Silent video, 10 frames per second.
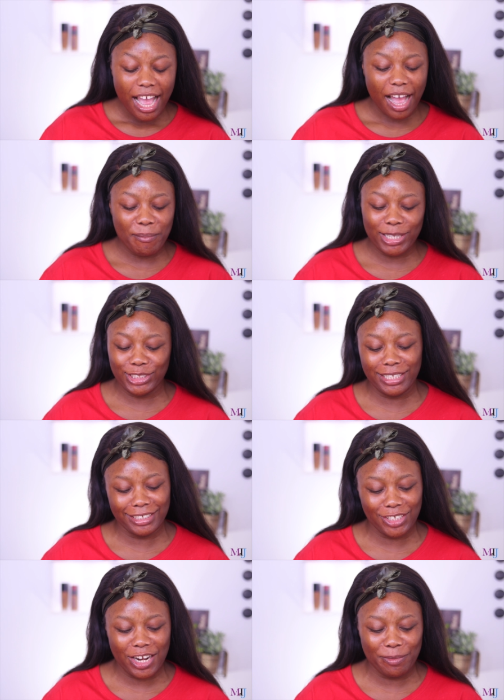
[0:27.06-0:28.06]
i'm actually
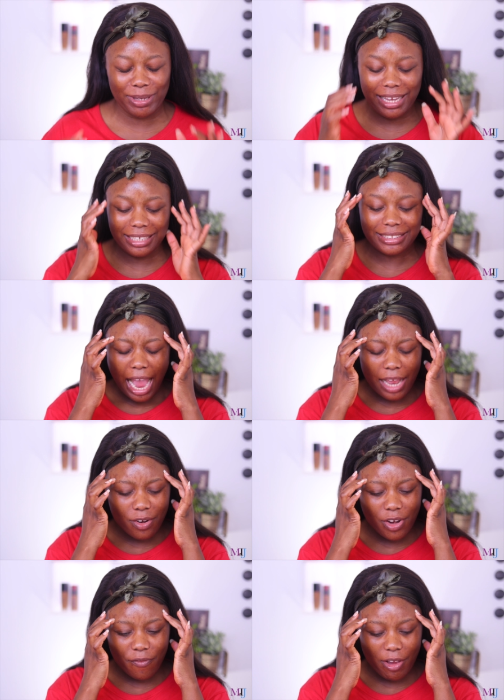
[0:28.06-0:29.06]
excited because i
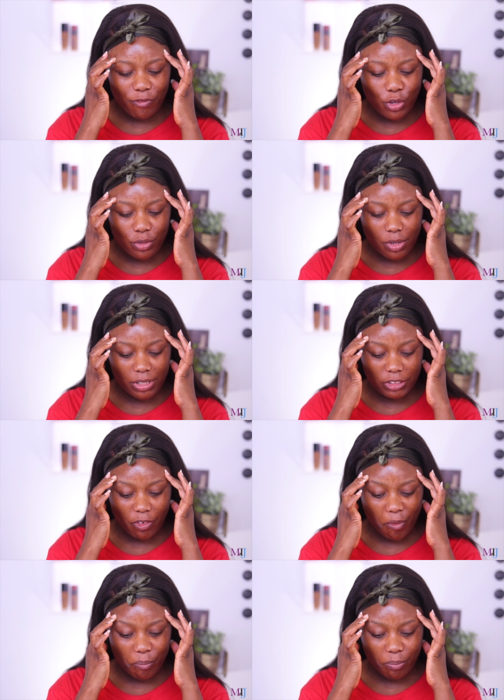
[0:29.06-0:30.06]
don't know if i've used all this
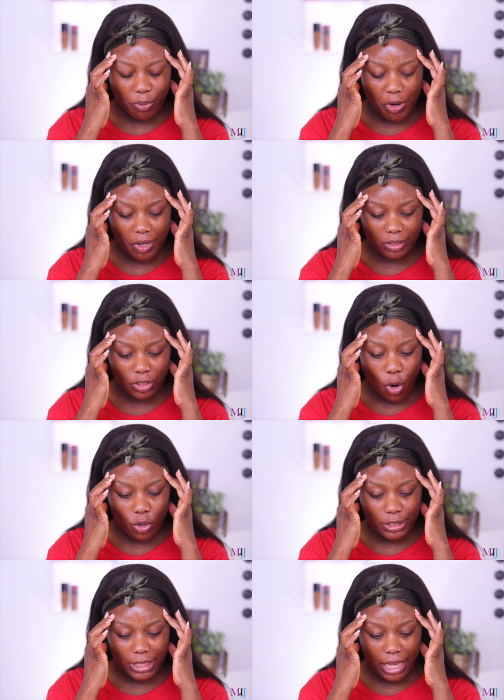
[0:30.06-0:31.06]
product
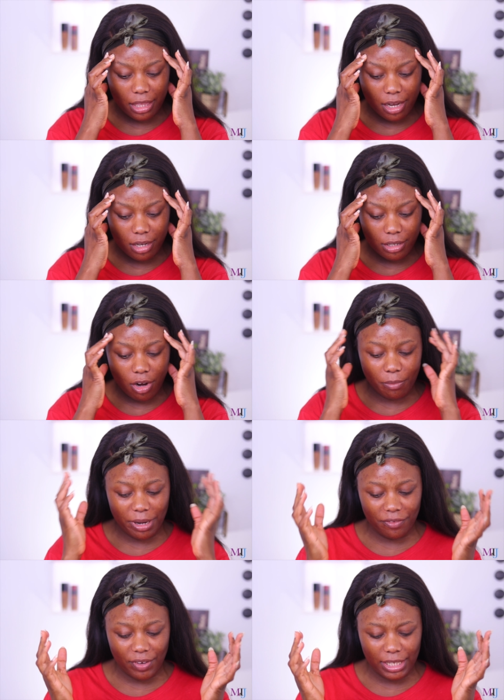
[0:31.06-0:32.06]
all together on
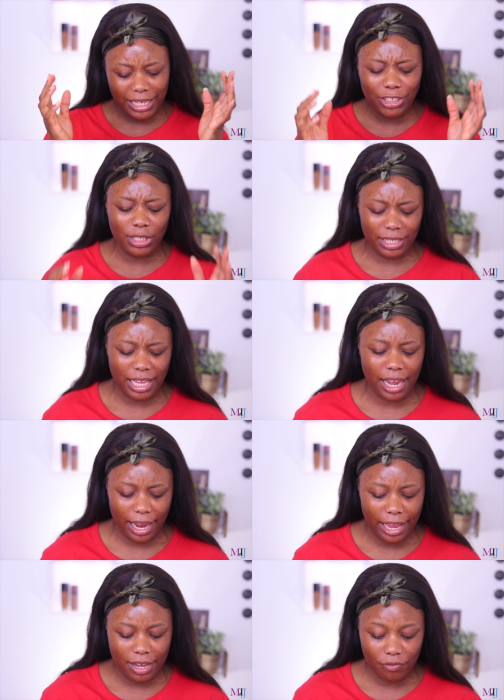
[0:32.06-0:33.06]
my face actually i think i
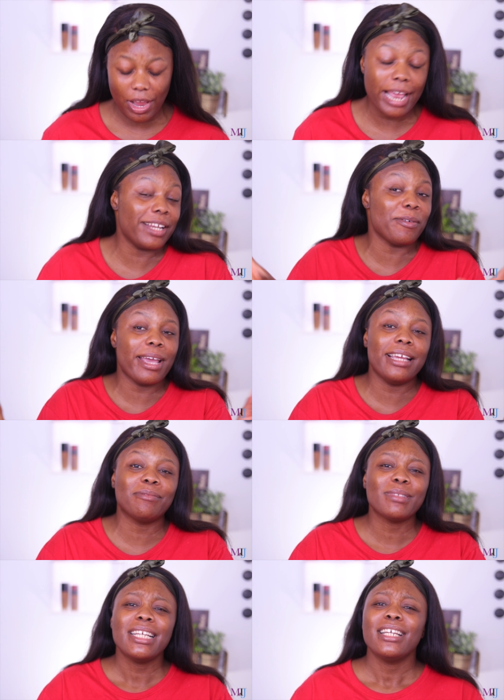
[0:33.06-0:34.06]
have anyway
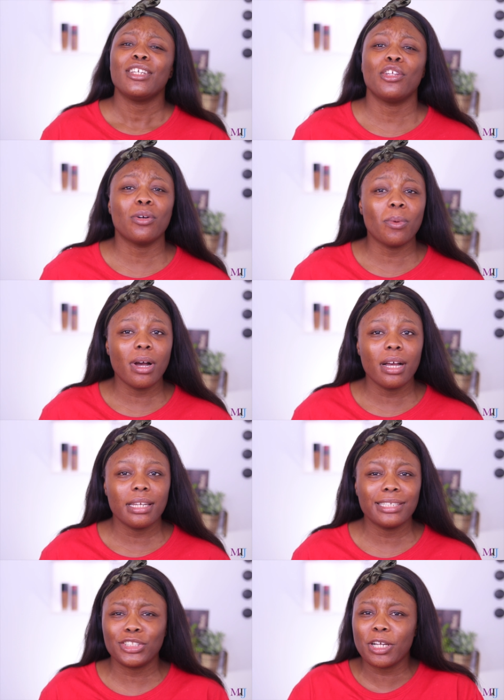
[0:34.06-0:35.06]
you know what
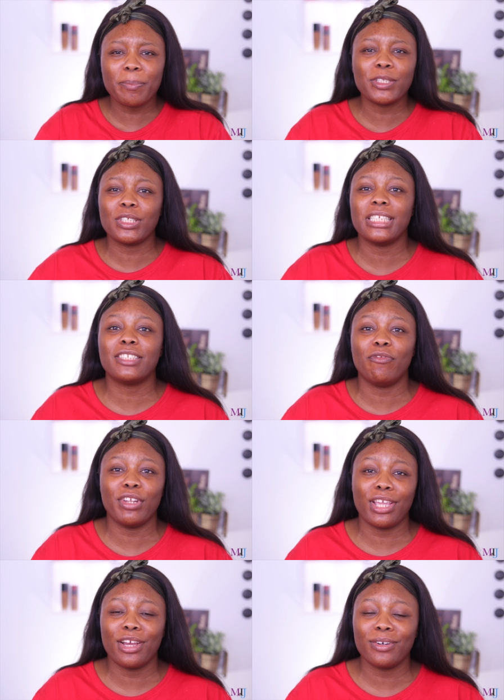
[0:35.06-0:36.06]
let's jump into this
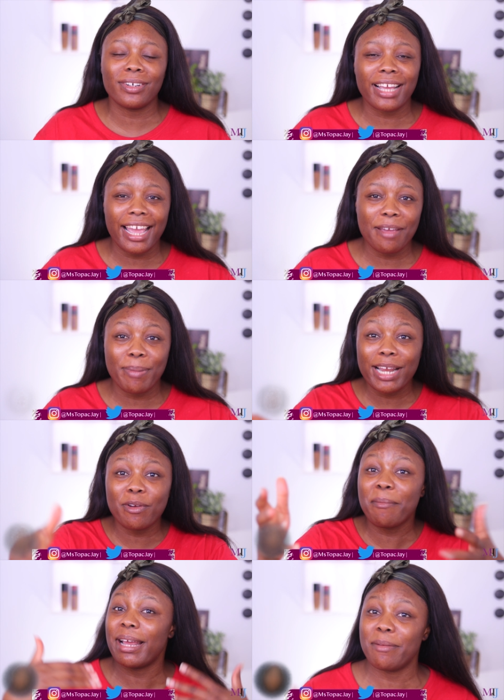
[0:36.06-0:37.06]
video okay by the
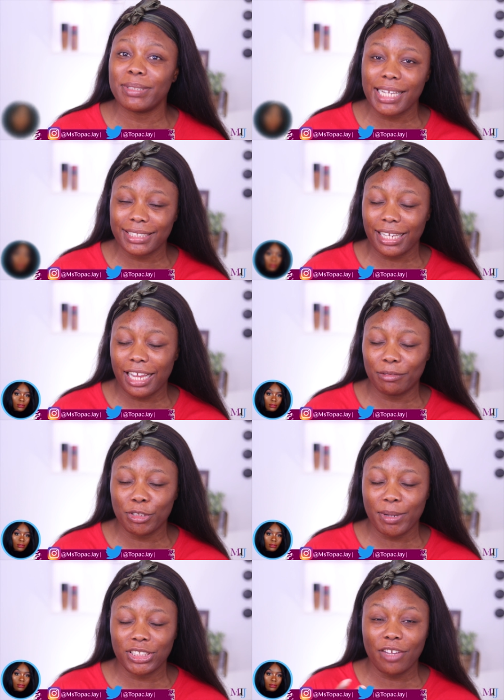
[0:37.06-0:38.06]
way my name is Kim.
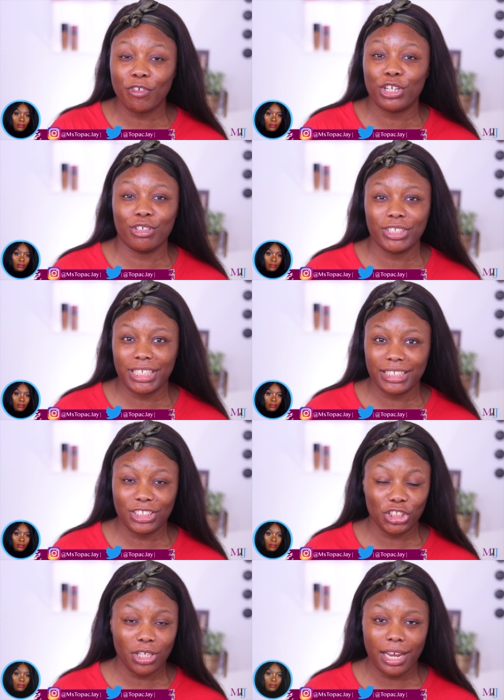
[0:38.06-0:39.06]
Subak if you're new to this
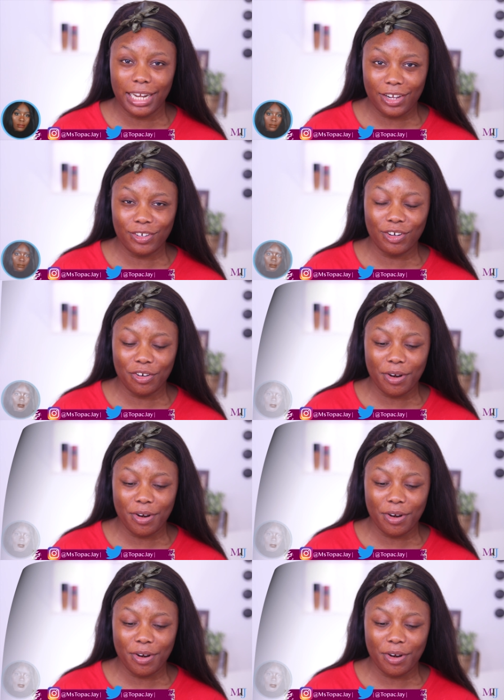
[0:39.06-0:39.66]
channel all